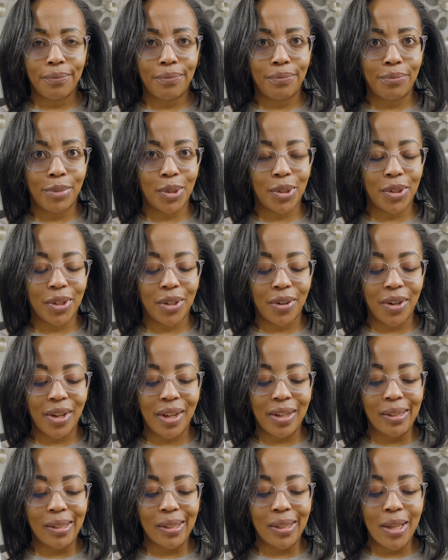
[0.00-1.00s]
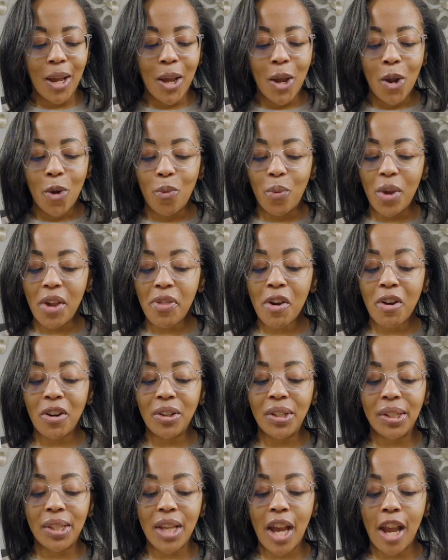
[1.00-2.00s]
mysterious, with her
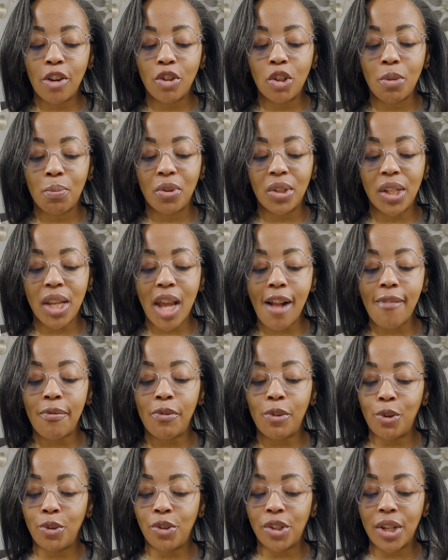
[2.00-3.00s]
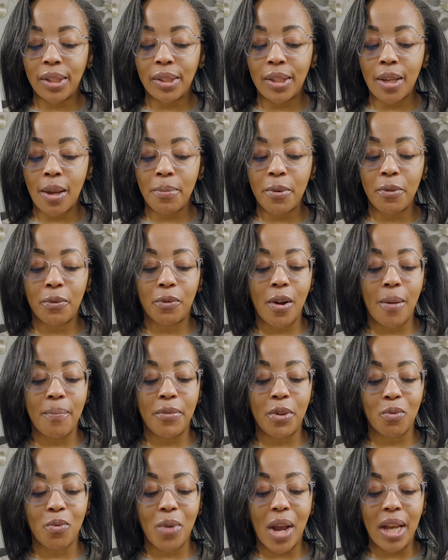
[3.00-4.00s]
desire to protect New Jessup from
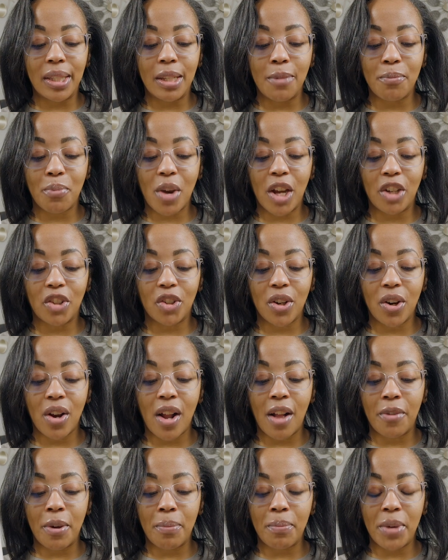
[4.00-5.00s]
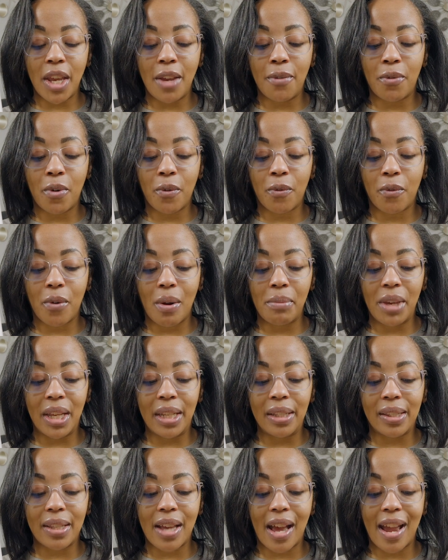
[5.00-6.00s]
the rising pressure of upheaval from
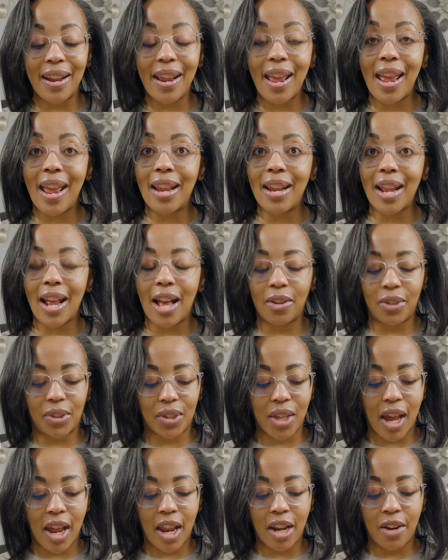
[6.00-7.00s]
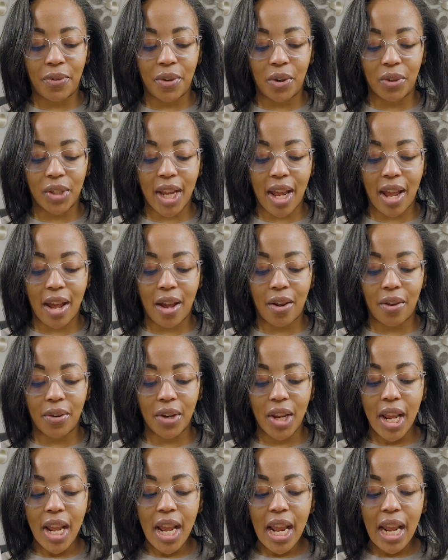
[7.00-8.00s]
inside and outside their town.
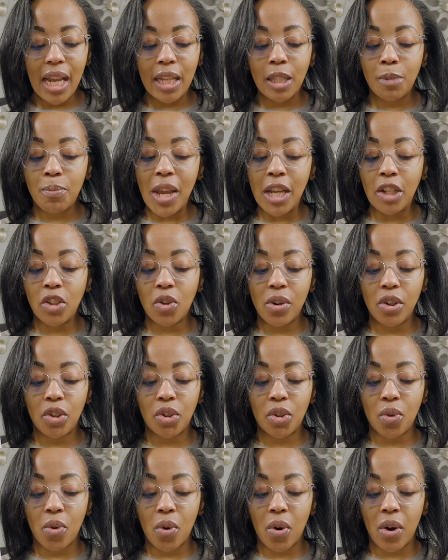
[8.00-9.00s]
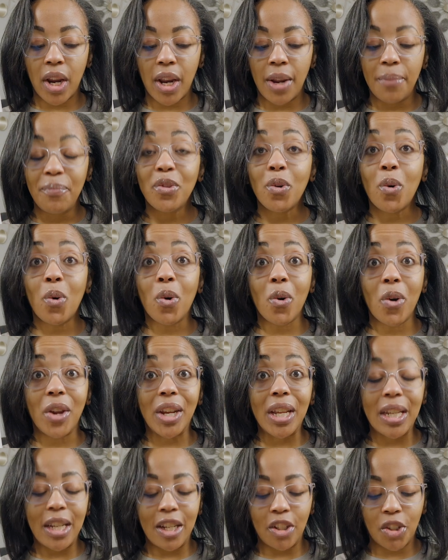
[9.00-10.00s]
It's based on a story or on
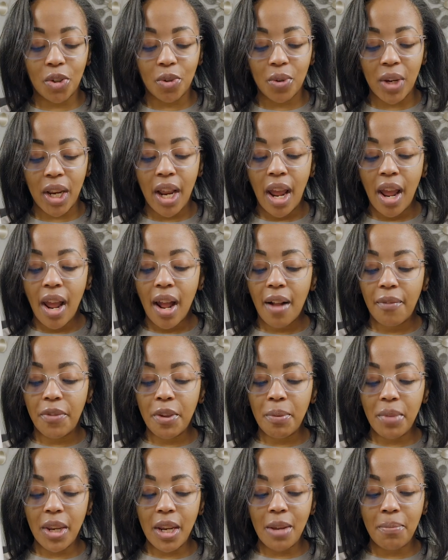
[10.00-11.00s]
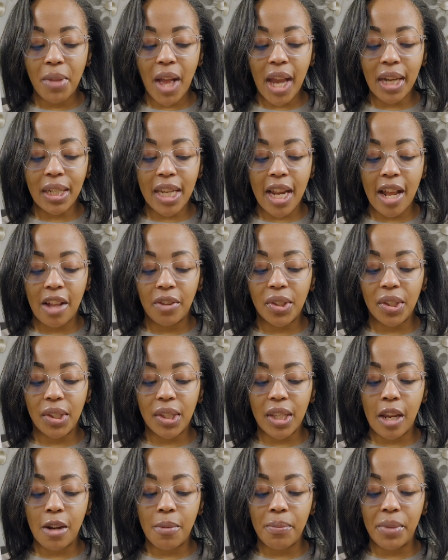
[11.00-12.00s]
a history of the many Black towns and
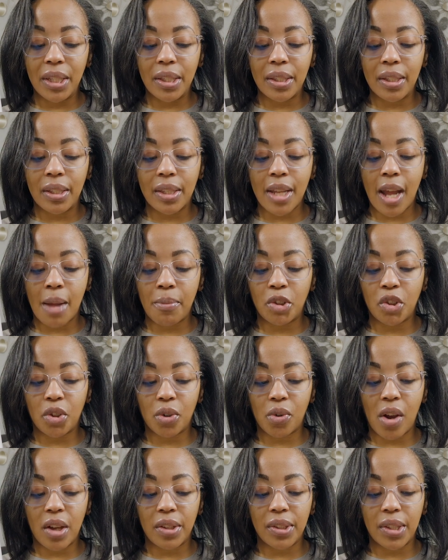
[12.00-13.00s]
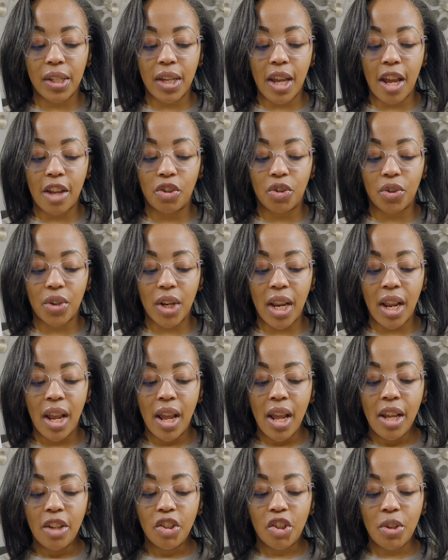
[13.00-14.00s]
settlements established across the country.
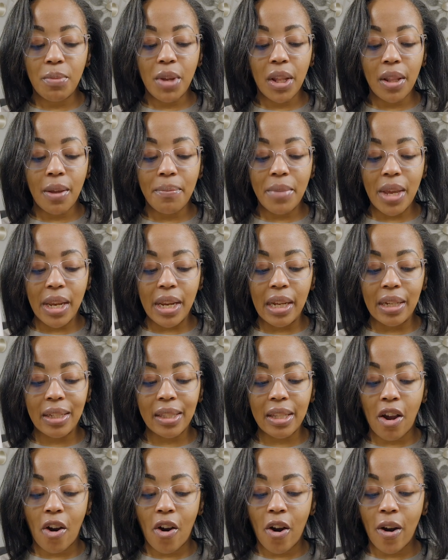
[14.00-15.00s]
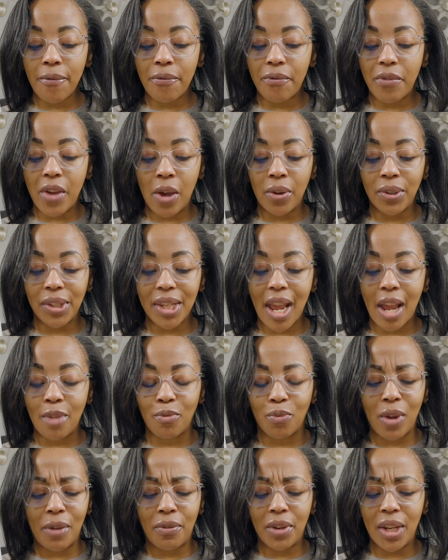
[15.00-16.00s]
Jamila Minix's heartfelt
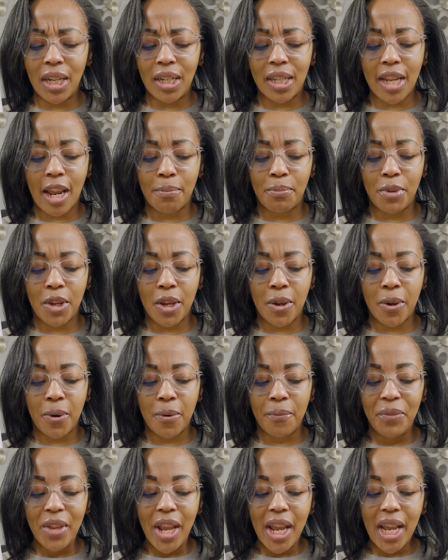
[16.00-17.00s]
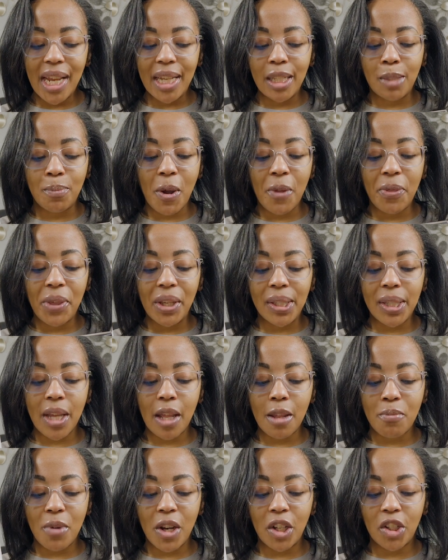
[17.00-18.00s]
and riveting debut is both a
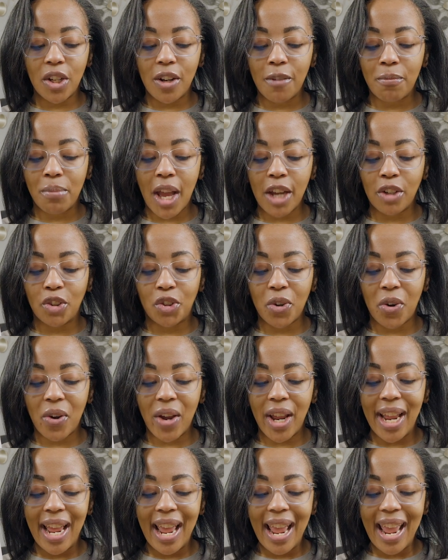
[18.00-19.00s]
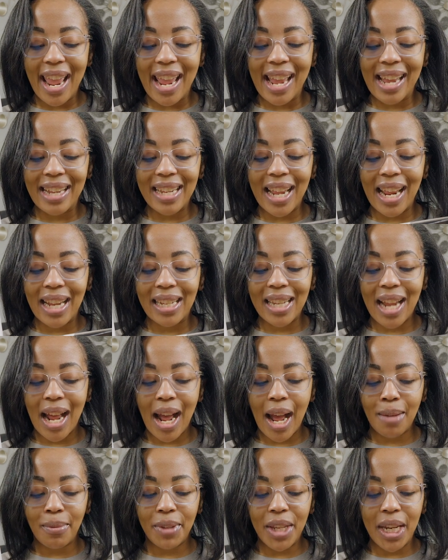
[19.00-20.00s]
celebration of Black joy and a
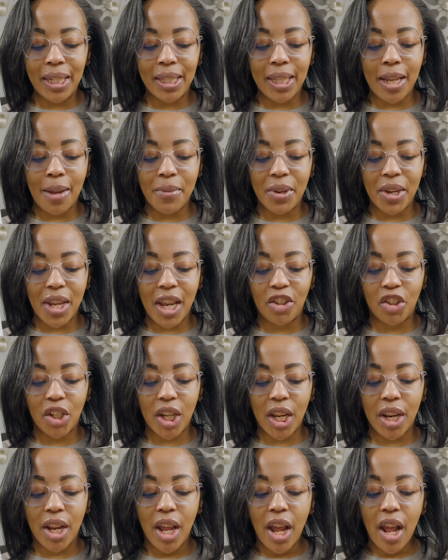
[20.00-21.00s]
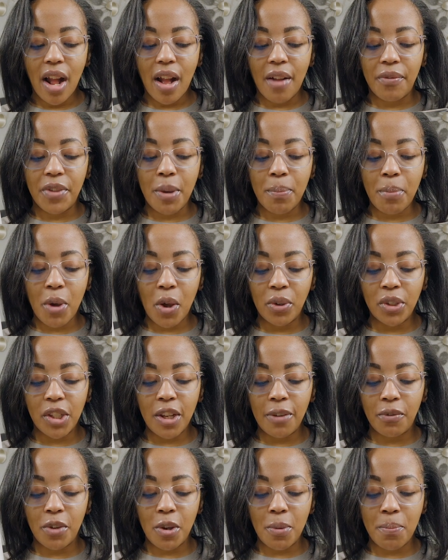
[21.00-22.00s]
timely examination of the
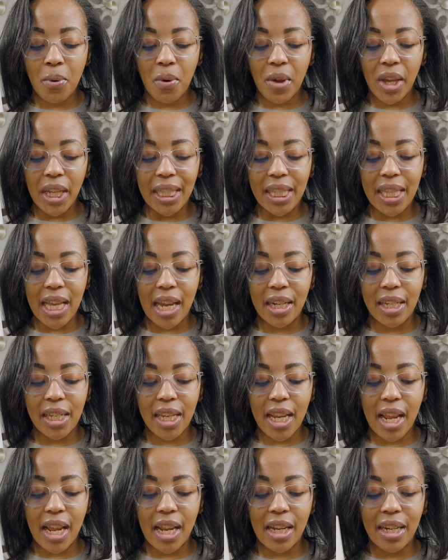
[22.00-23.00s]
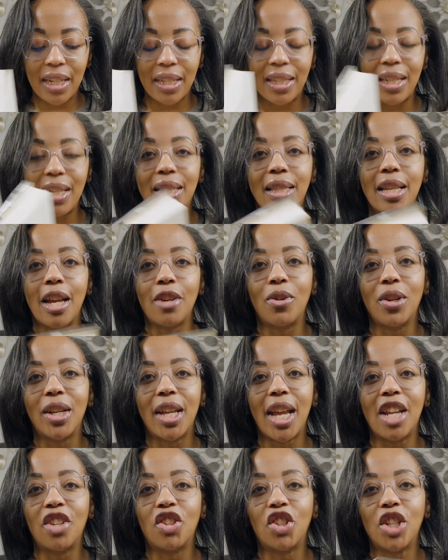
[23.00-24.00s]
opposing viewpoints that attend
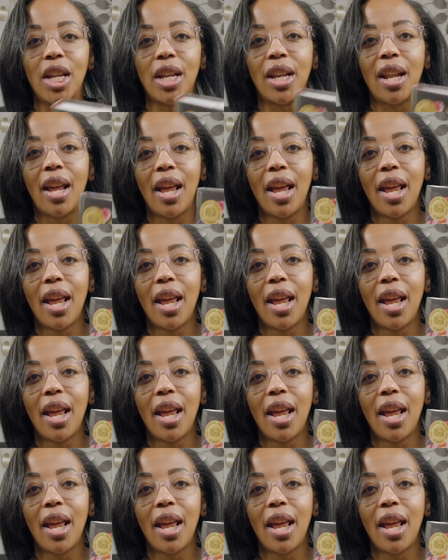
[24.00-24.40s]
desegregation